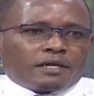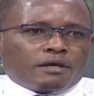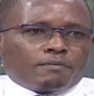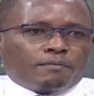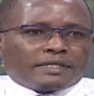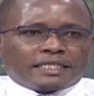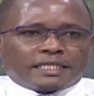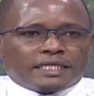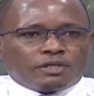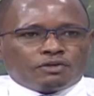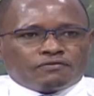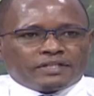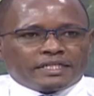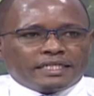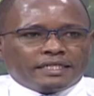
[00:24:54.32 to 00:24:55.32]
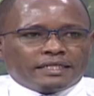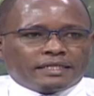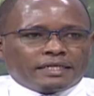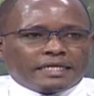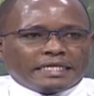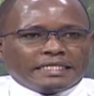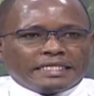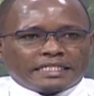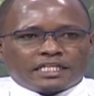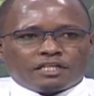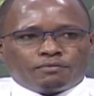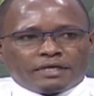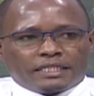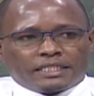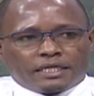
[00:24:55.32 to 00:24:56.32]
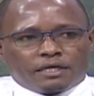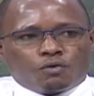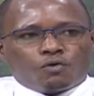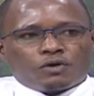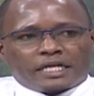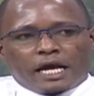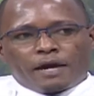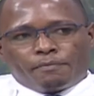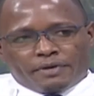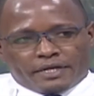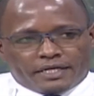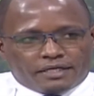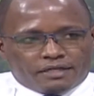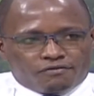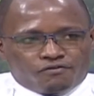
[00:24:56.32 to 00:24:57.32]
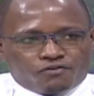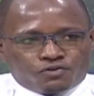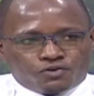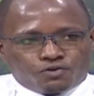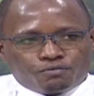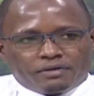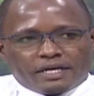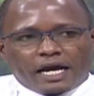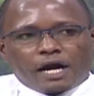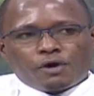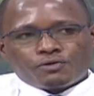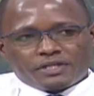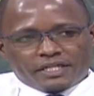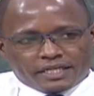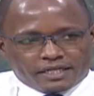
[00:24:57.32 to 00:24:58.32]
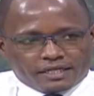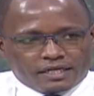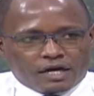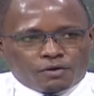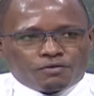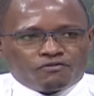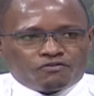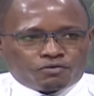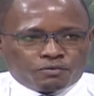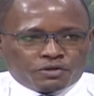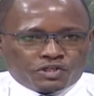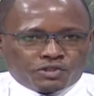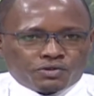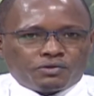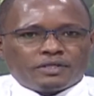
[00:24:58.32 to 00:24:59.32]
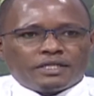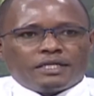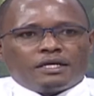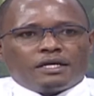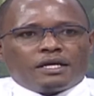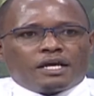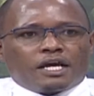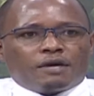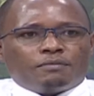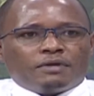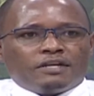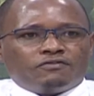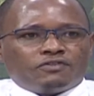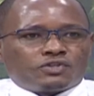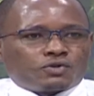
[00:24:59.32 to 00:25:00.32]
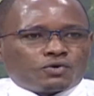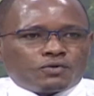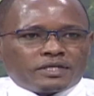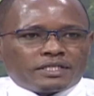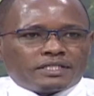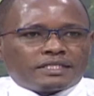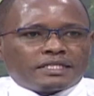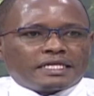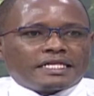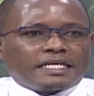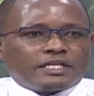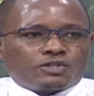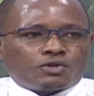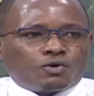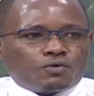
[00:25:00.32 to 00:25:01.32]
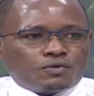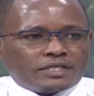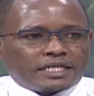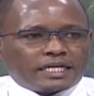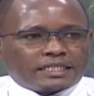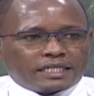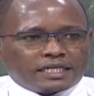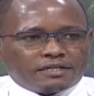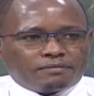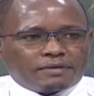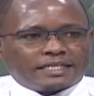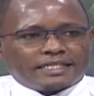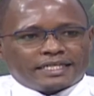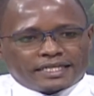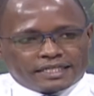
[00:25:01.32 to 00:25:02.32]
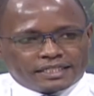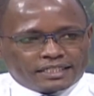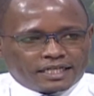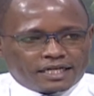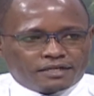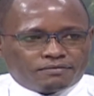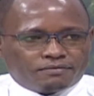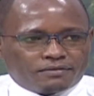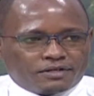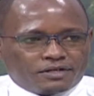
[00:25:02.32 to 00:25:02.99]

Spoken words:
But at the end of the day, it doesn't matter what happened for you to be out there away from your children. I believe there is always a time, a second time.